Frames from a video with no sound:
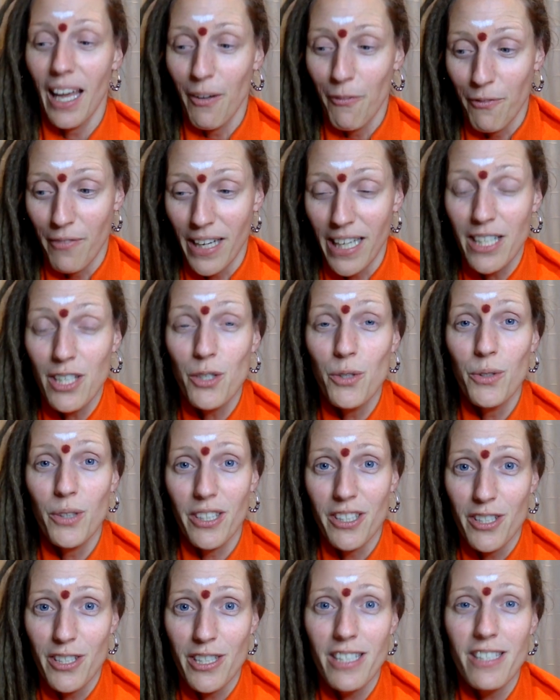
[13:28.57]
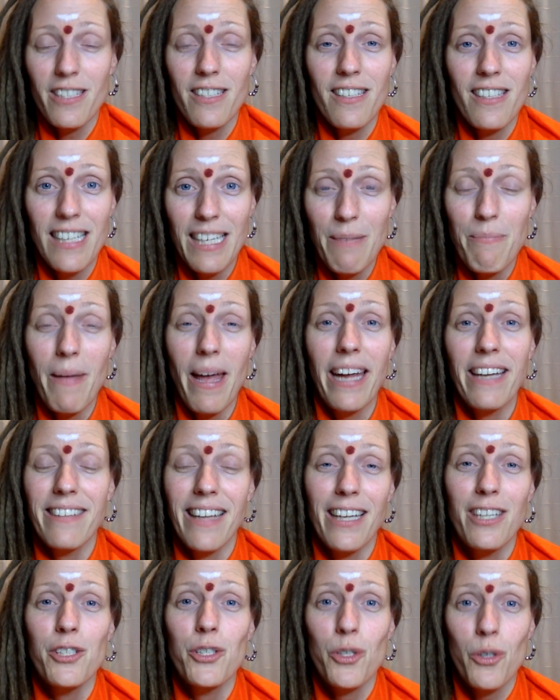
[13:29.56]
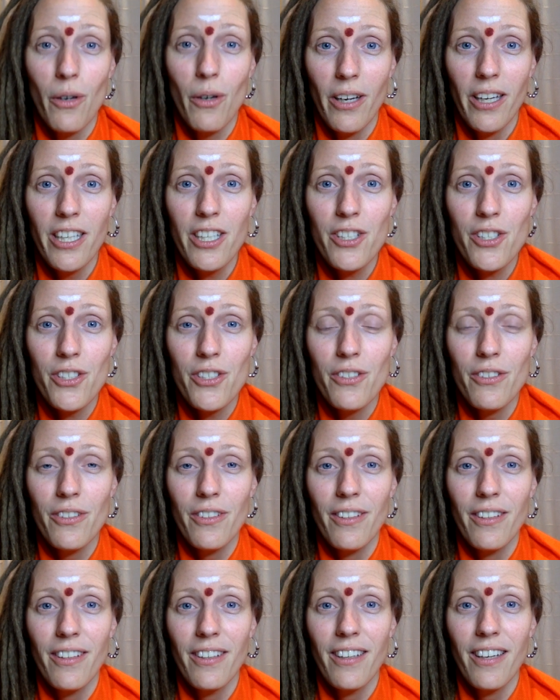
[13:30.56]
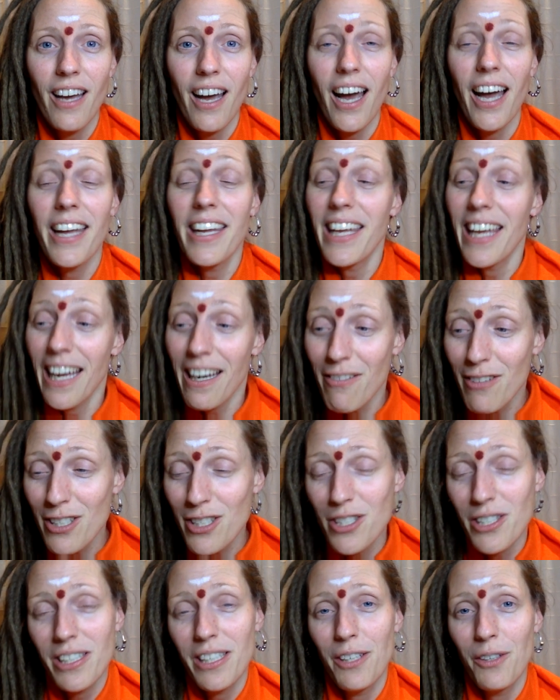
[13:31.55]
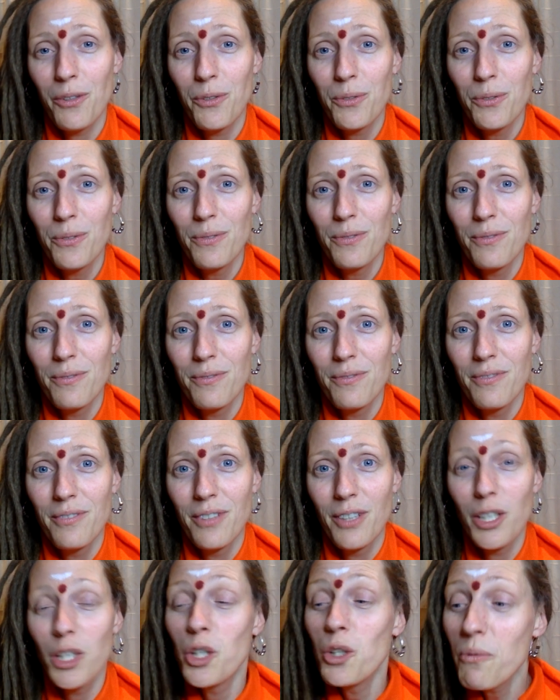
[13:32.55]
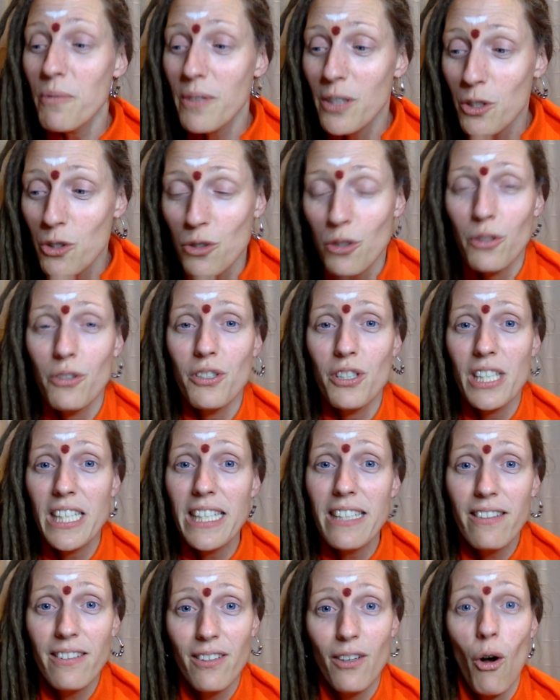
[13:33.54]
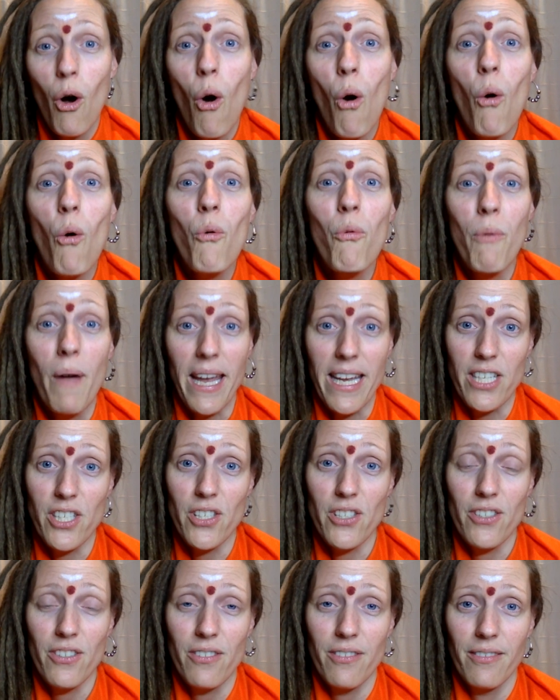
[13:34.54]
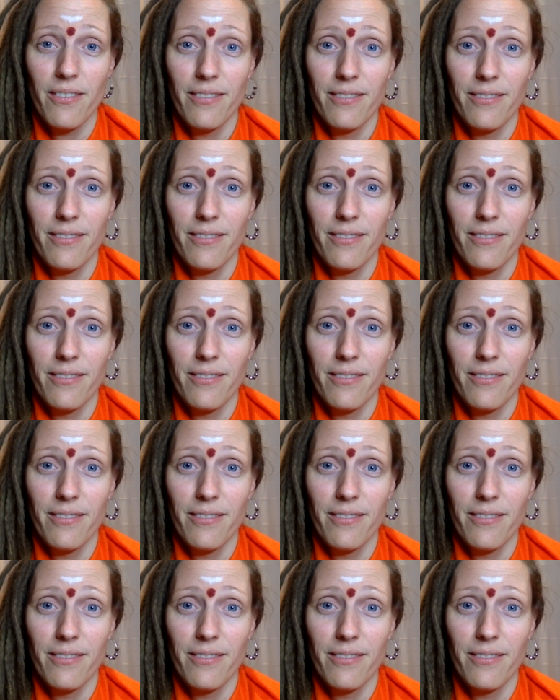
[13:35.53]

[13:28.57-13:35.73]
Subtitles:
When you consistently make that choice, I guarantee you, you will succeed always.